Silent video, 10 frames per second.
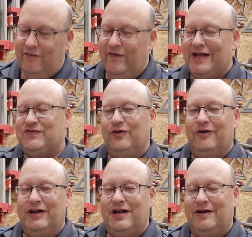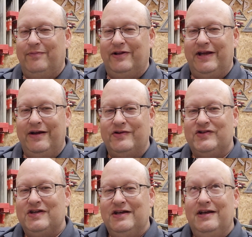Fast forward a couple of
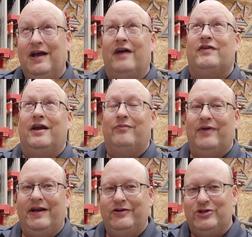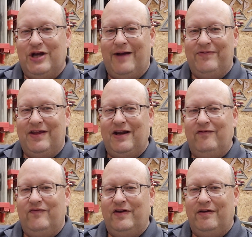years, I've got a brand new shop that
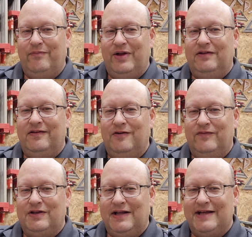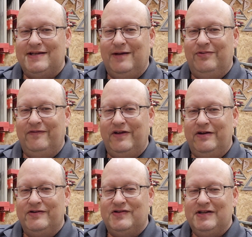I've built over the last couple of
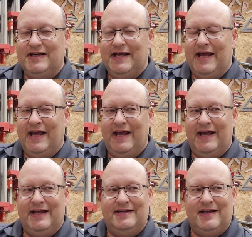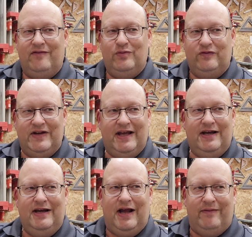years, and I've moved
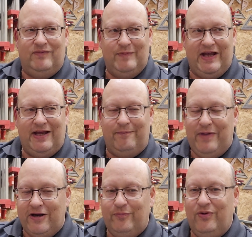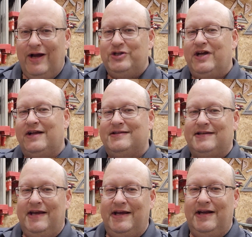in, I'm making bigger projects,
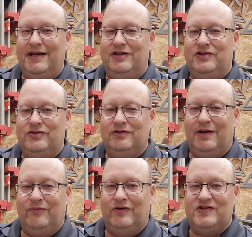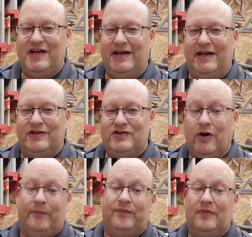and I need to do a lot more sanding. So